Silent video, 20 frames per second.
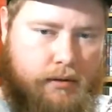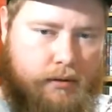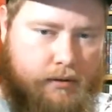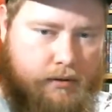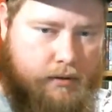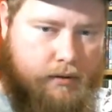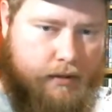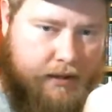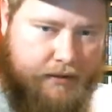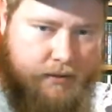
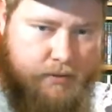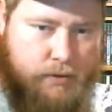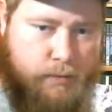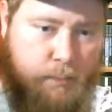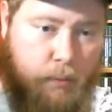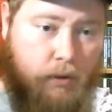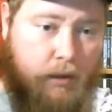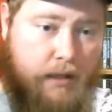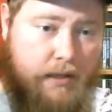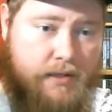that there was
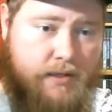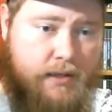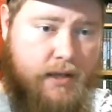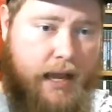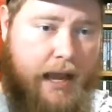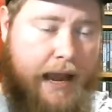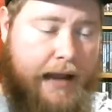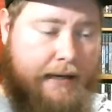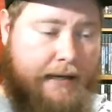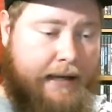bullets.
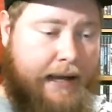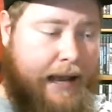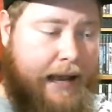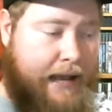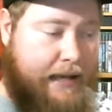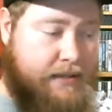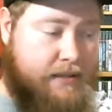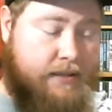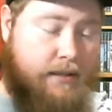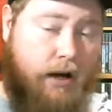And he
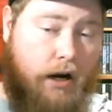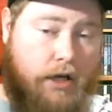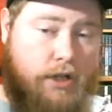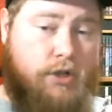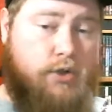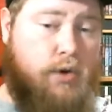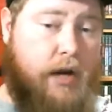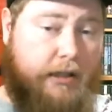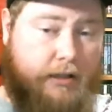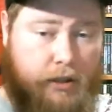asked the art
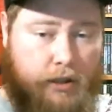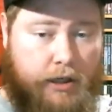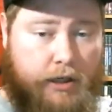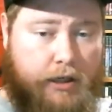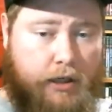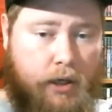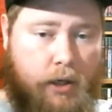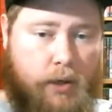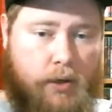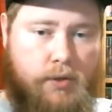director, he
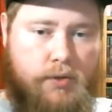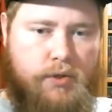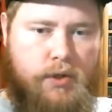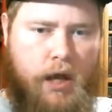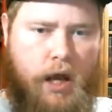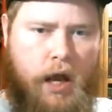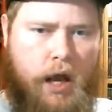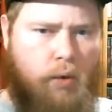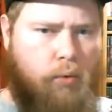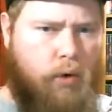goes,
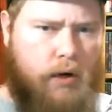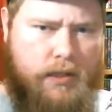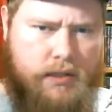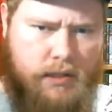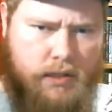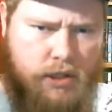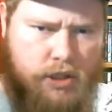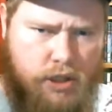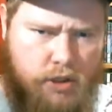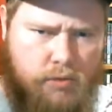what is
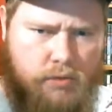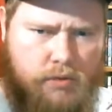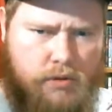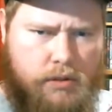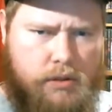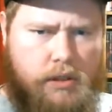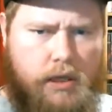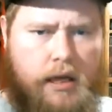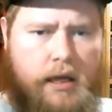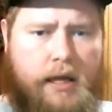he
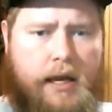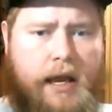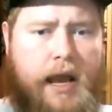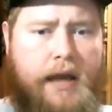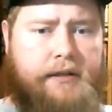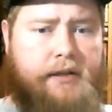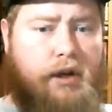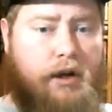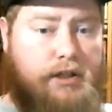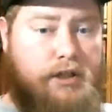shooting?
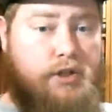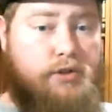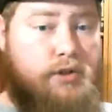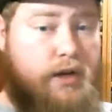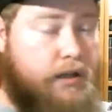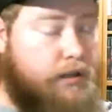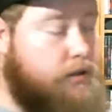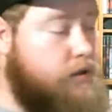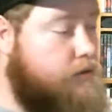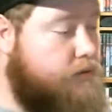And the art
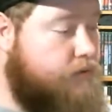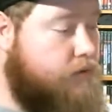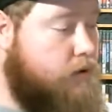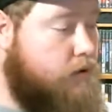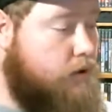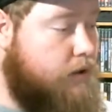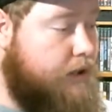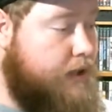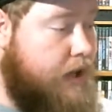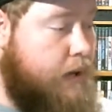director
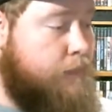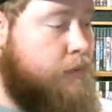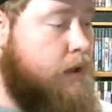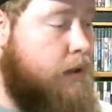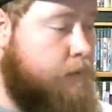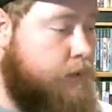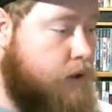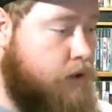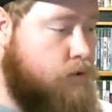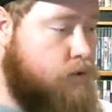for
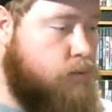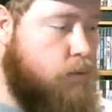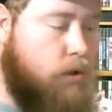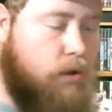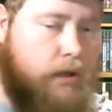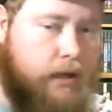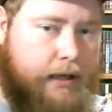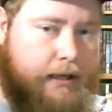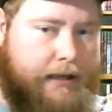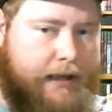Capcom goes, well,
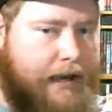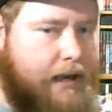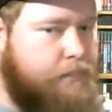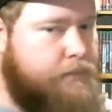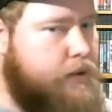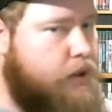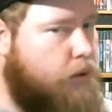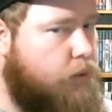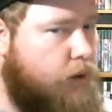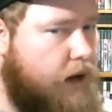it can't
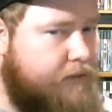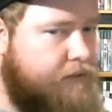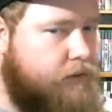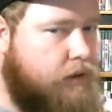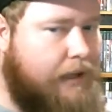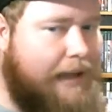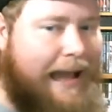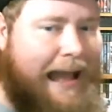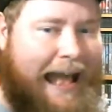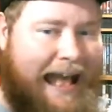be a
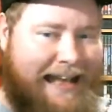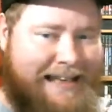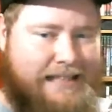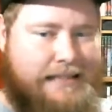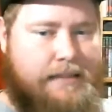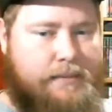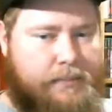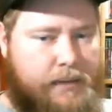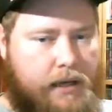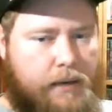rifle, it has
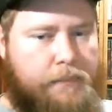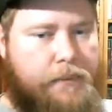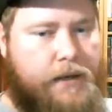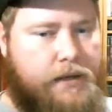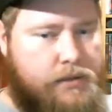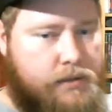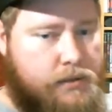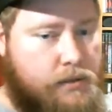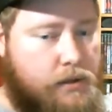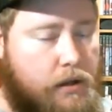to be a
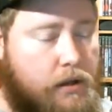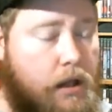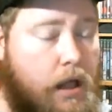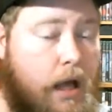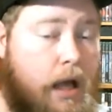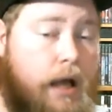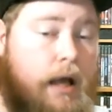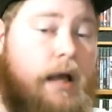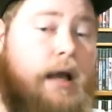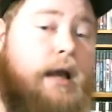pistol.
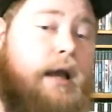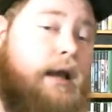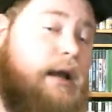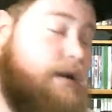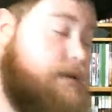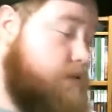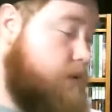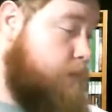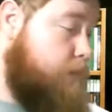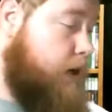
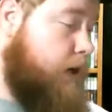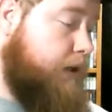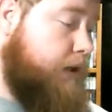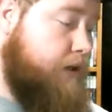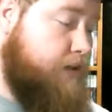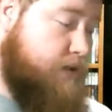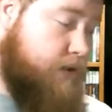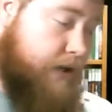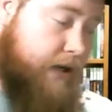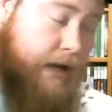And so Mark
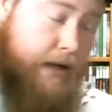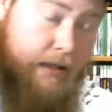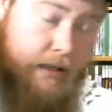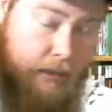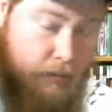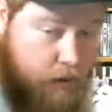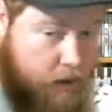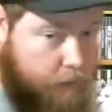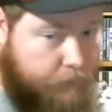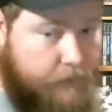goes, okay,
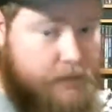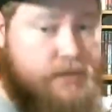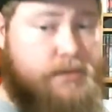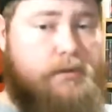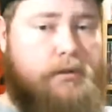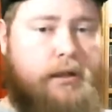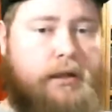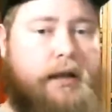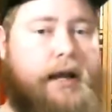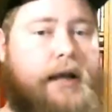you want a
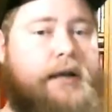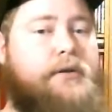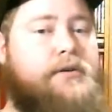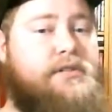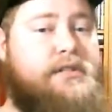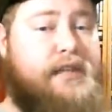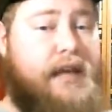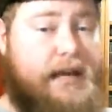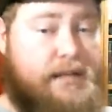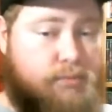pistol? And the guy
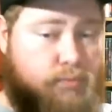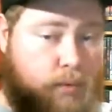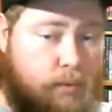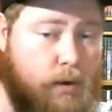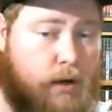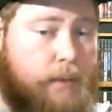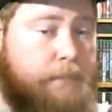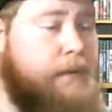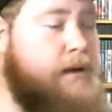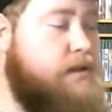goes, yes, we
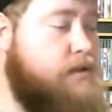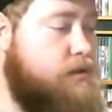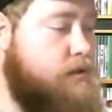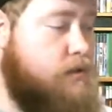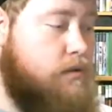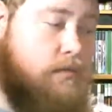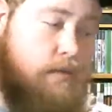want a pistol.